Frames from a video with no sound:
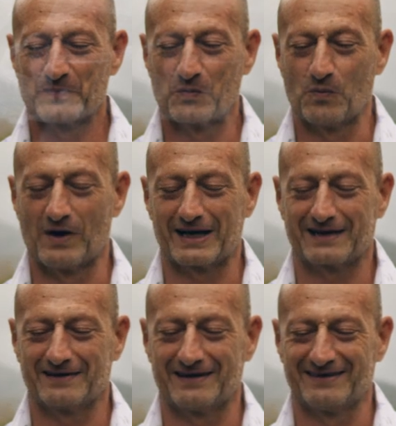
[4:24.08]
white
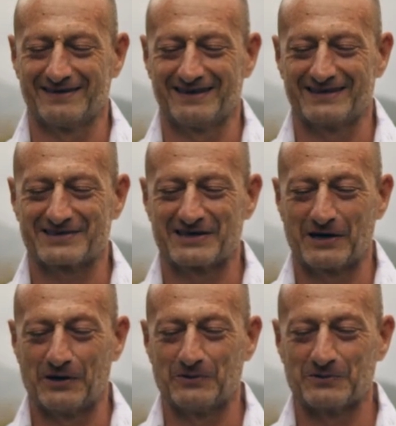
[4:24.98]
guy on this
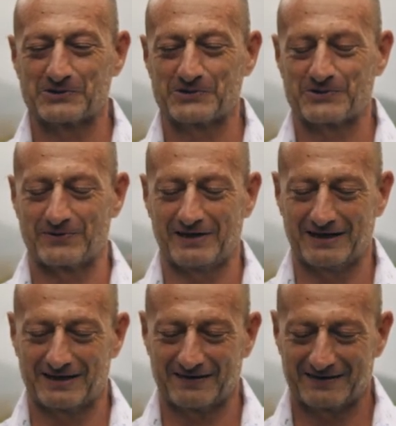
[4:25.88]
whole street,
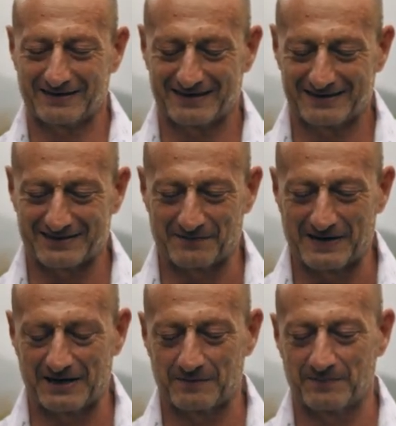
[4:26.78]

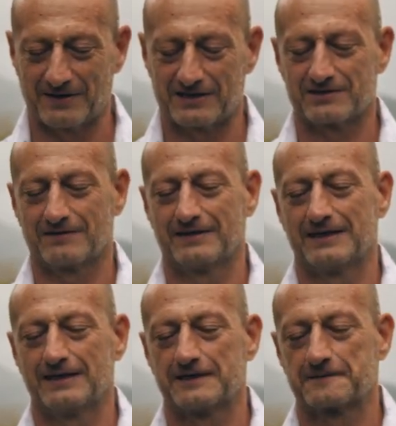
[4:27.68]
surrounded by
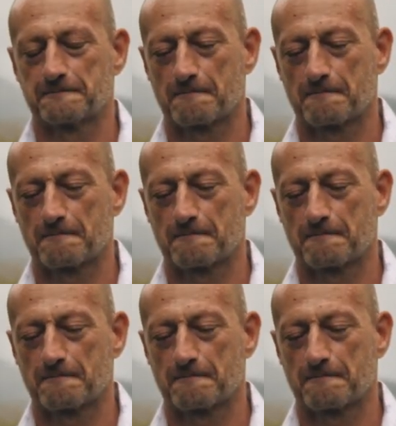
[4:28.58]
Chinese.